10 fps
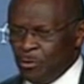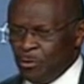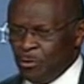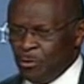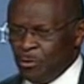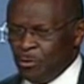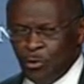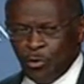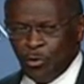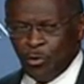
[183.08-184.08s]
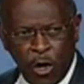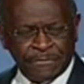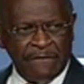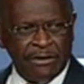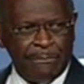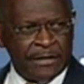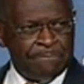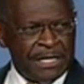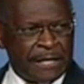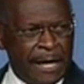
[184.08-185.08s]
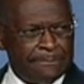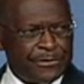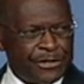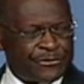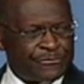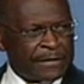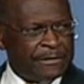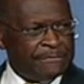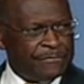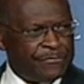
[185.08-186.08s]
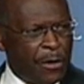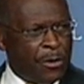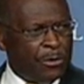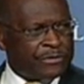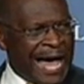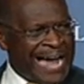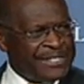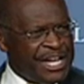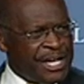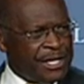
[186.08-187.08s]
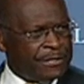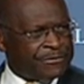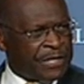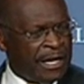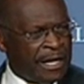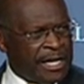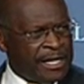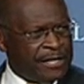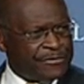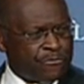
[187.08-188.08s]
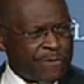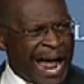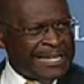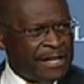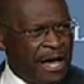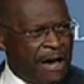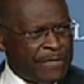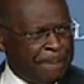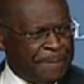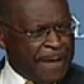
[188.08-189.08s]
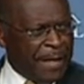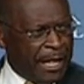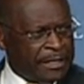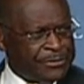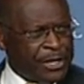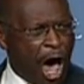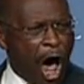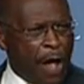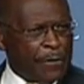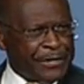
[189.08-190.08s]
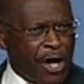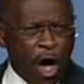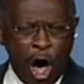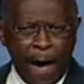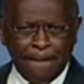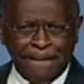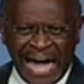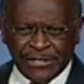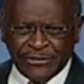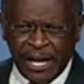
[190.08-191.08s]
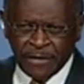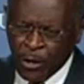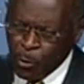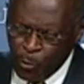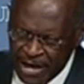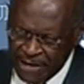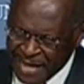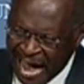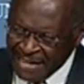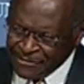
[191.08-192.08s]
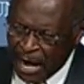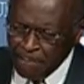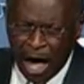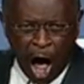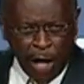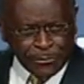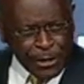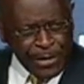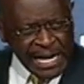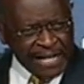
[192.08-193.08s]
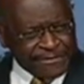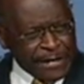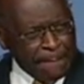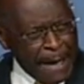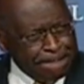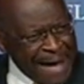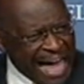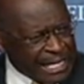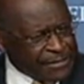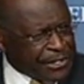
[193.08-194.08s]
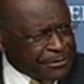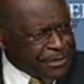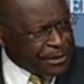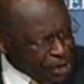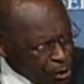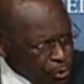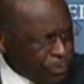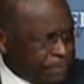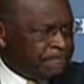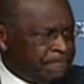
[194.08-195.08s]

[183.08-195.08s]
when any form of government becomes destructive of those ideals, it is the right of the people to alter or abolish it. We've got some altering and some abolishing to do.